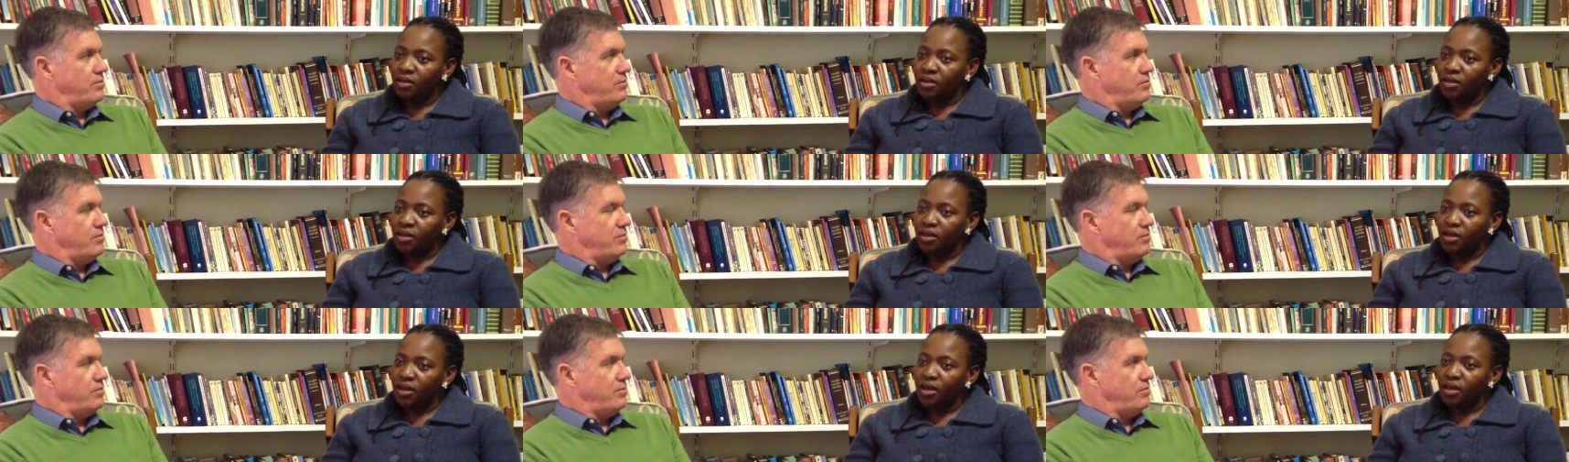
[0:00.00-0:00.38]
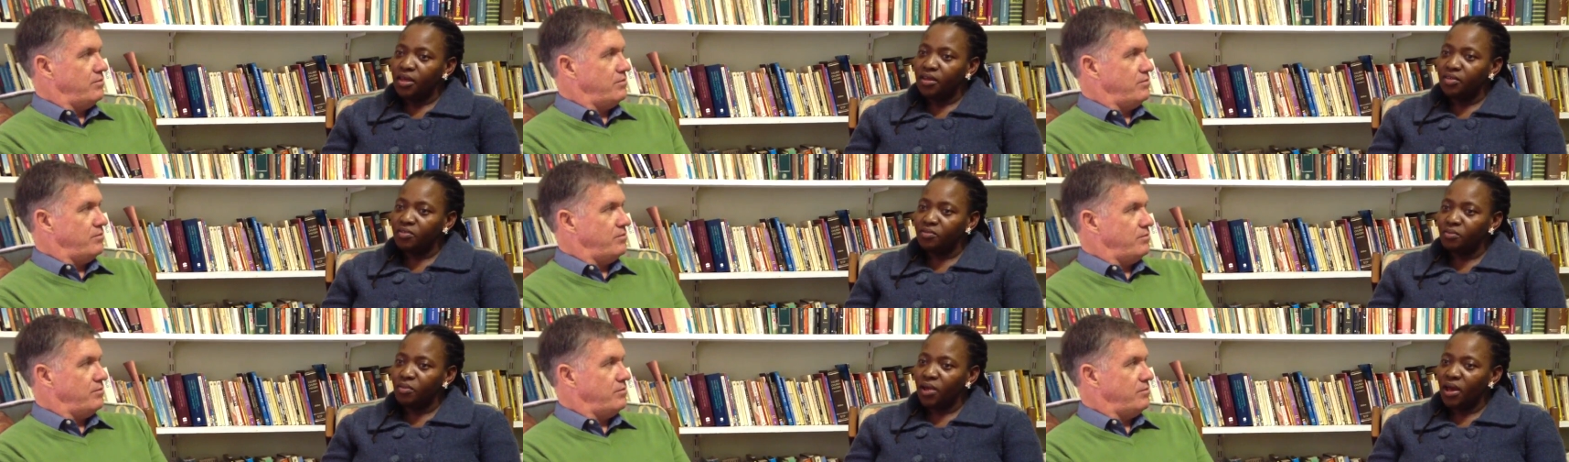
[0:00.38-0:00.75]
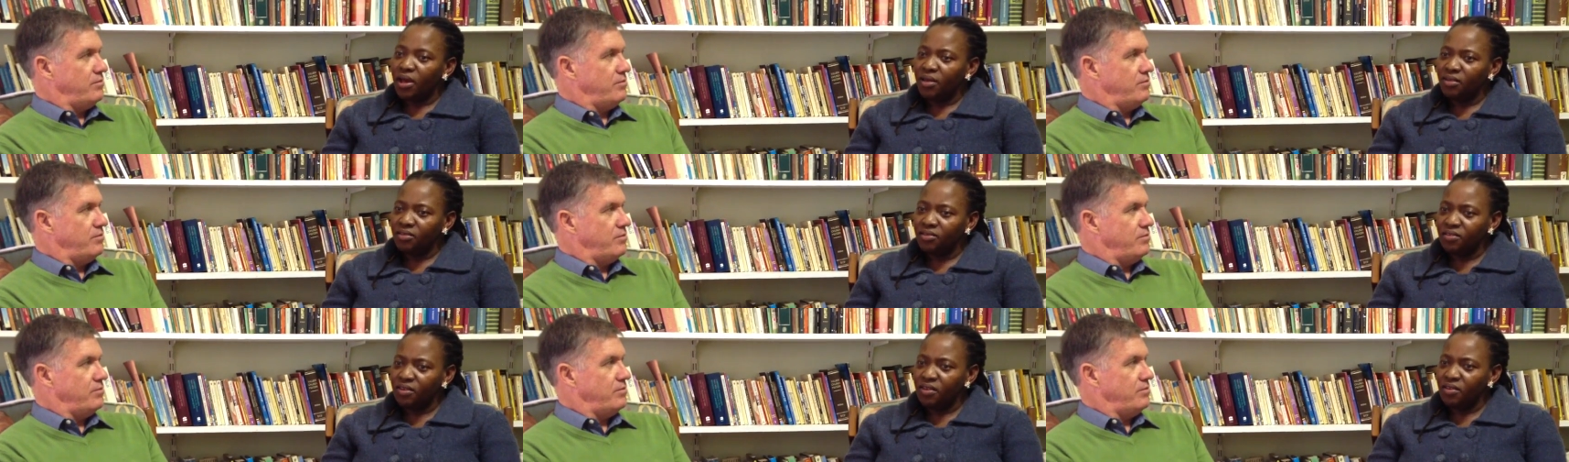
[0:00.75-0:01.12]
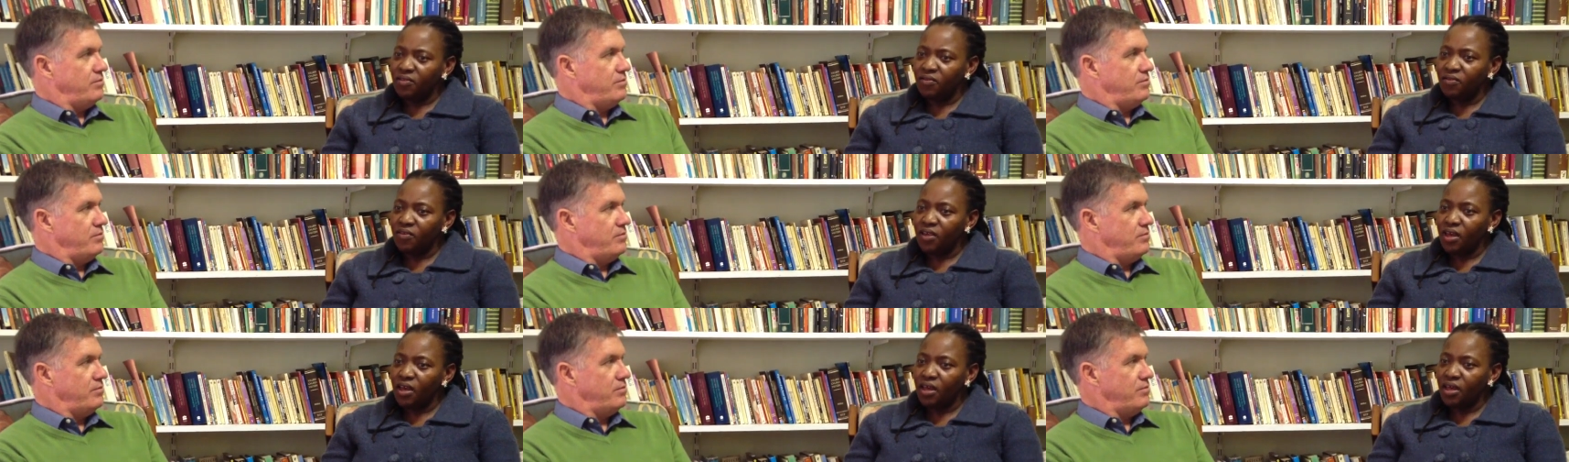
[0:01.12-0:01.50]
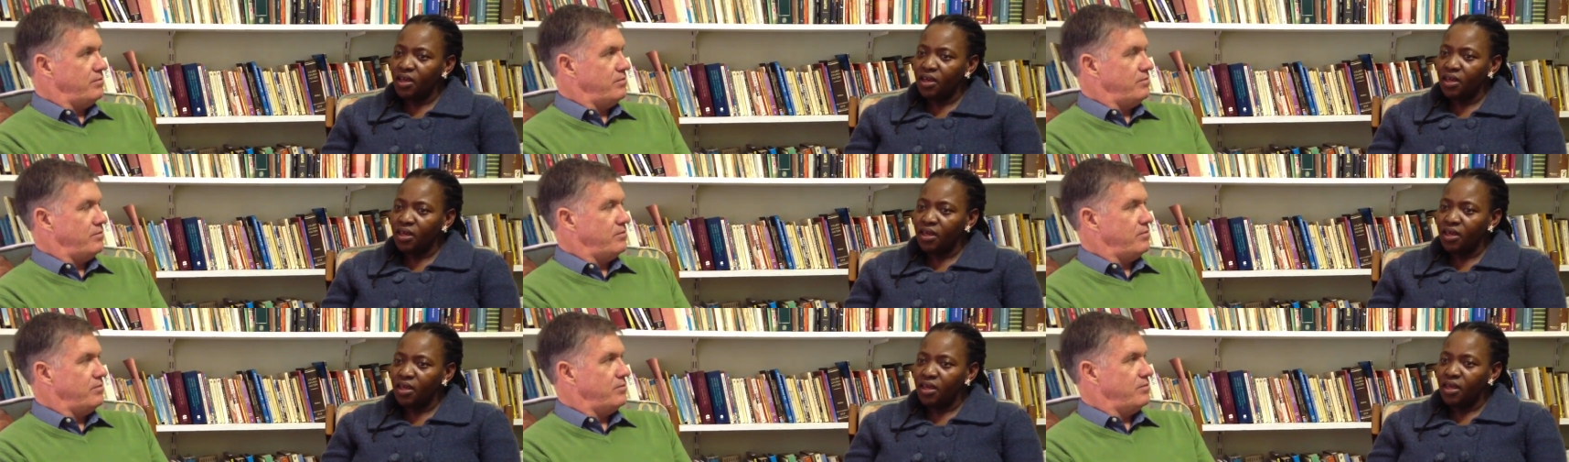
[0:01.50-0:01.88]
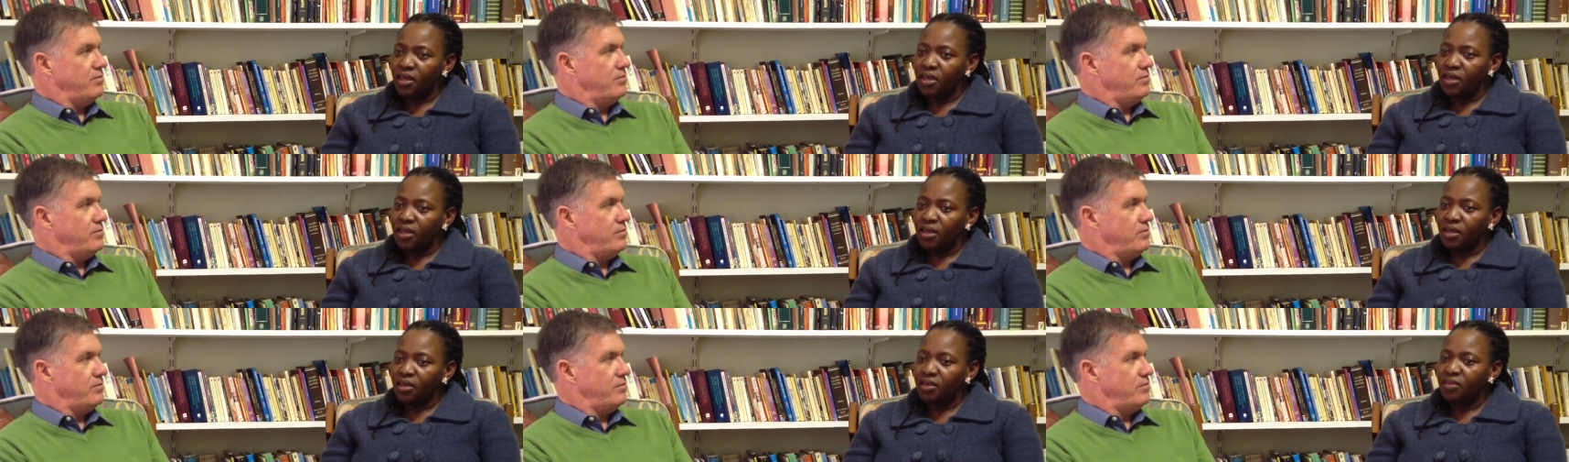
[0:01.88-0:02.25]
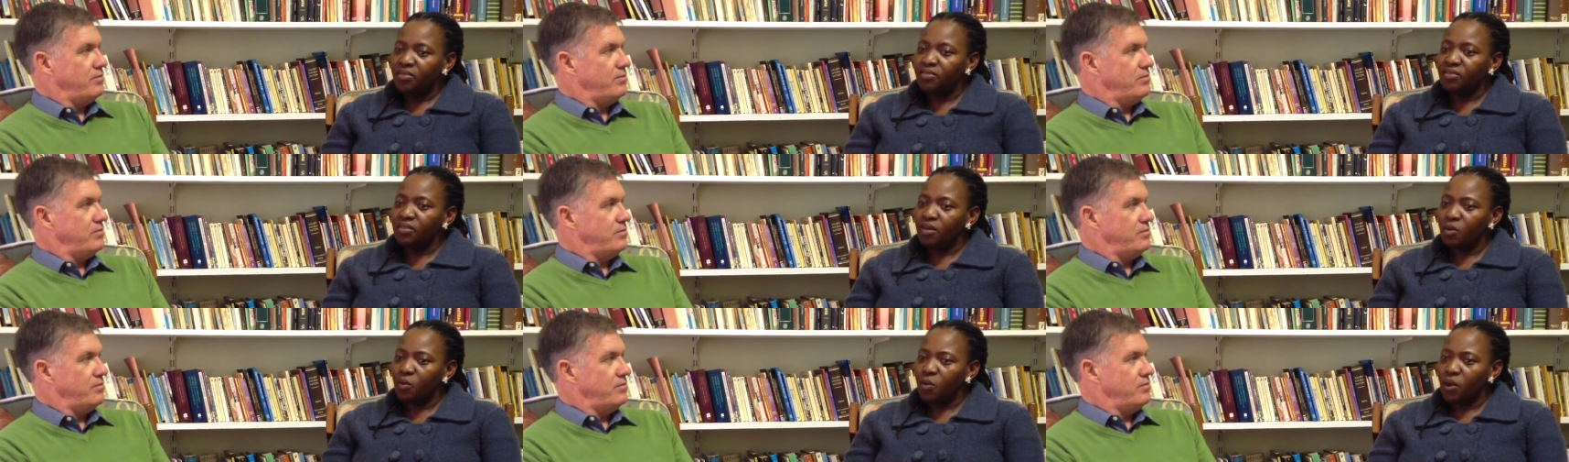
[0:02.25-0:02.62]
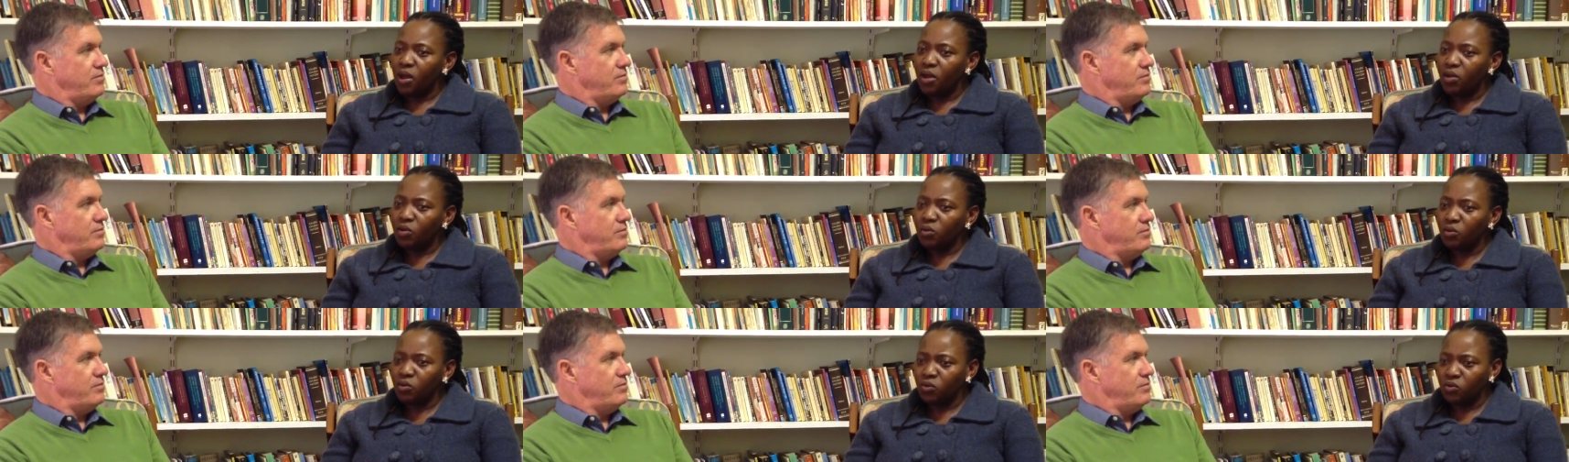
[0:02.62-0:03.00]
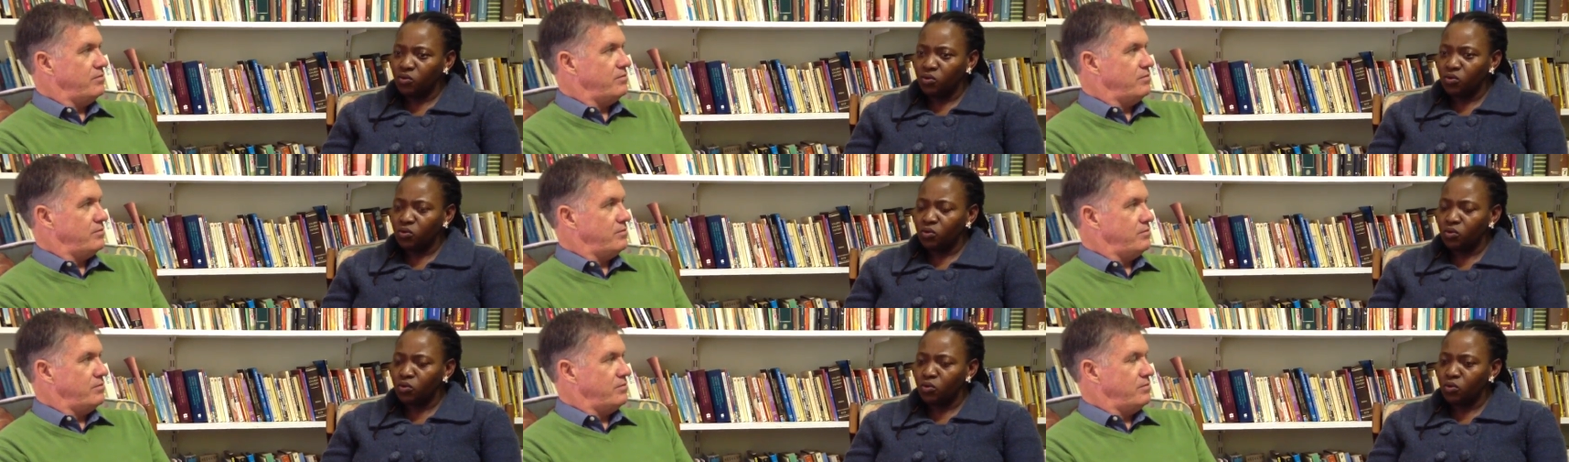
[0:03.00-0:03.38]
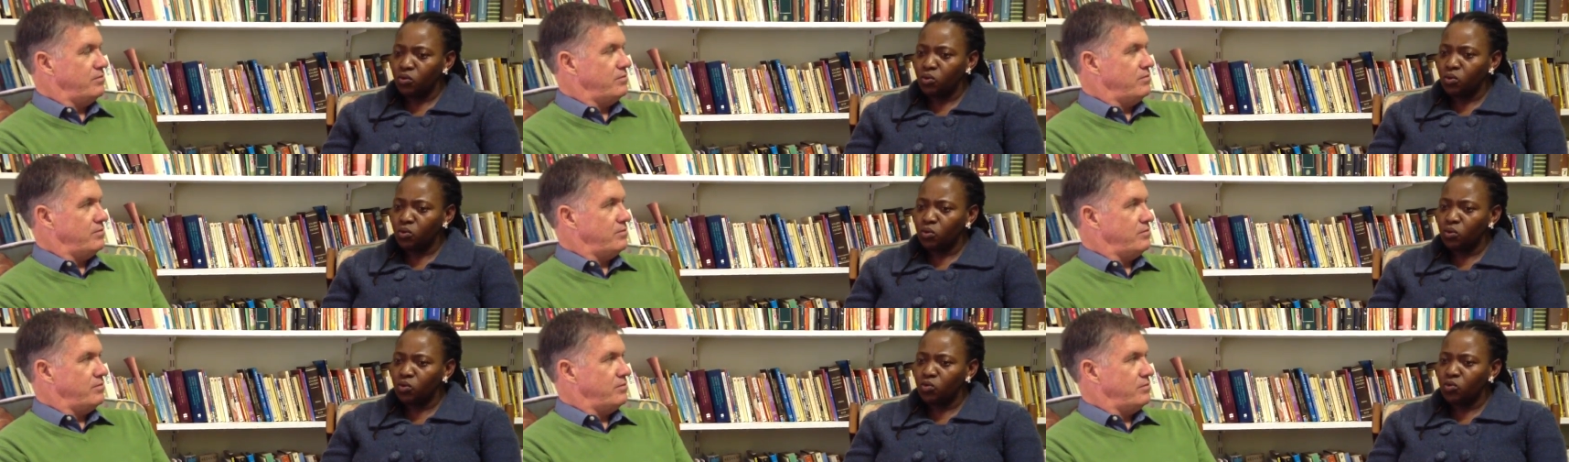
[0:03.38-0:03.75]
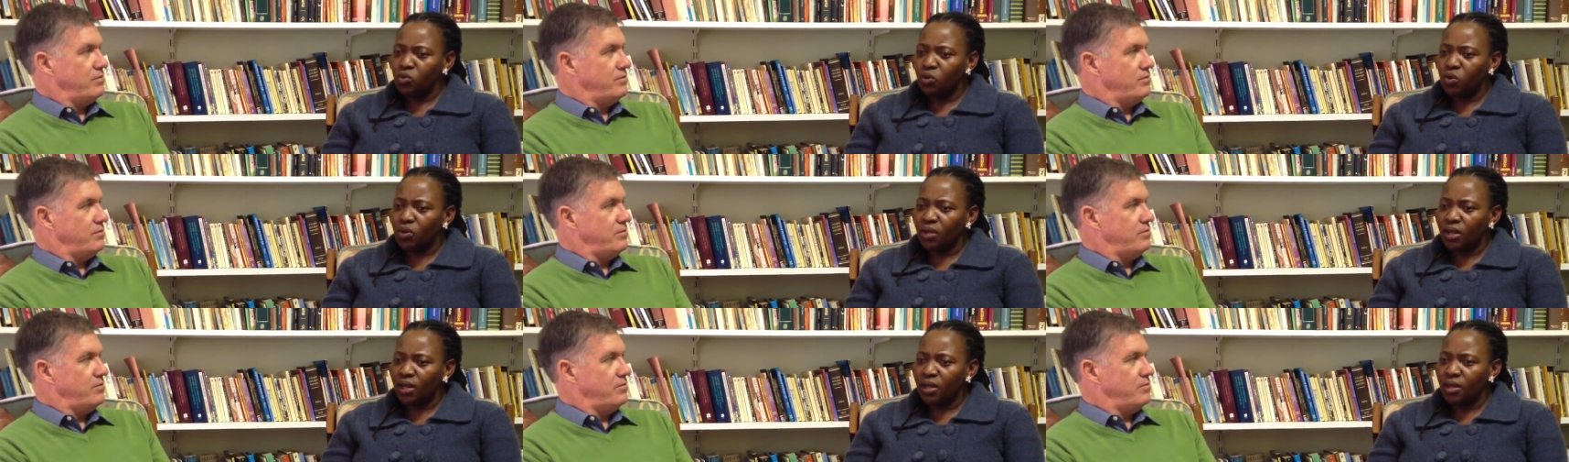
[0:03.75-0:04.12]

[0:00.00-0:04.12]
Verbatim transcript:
Speaker 1: as my Savior, as the one who's, who, who's gonna